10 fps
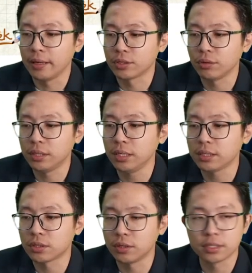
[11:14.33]
So D
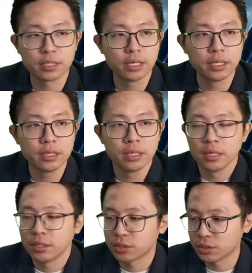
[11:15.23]
is constant.
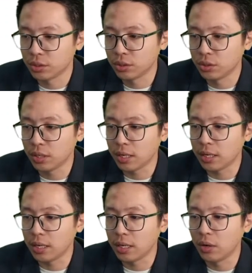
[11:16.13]
So
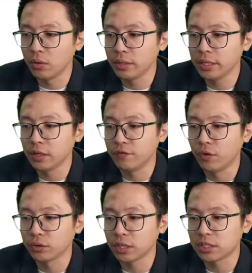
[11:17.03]
only the
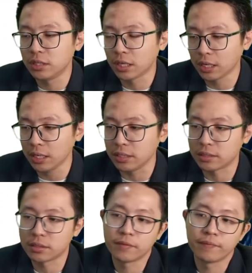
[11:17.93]
voltage
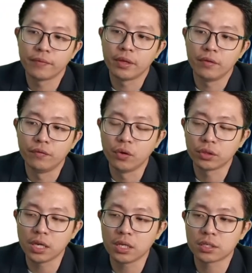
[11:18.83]
decrease.
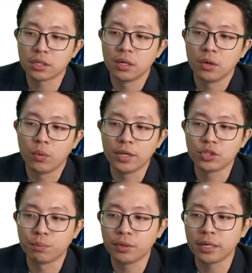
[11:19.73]
Voltage,
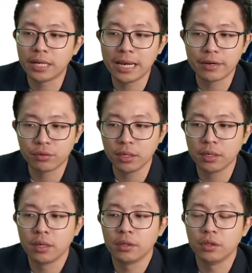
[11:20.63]
once you put the dielectric,
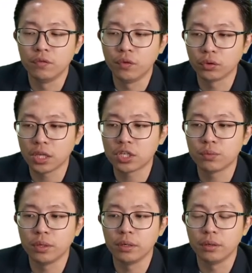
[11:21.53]
the
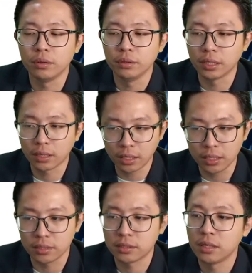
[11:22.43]
voltage will
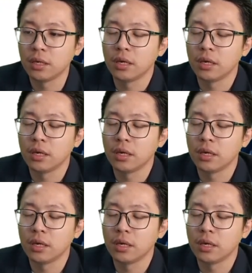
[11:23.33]
decrease.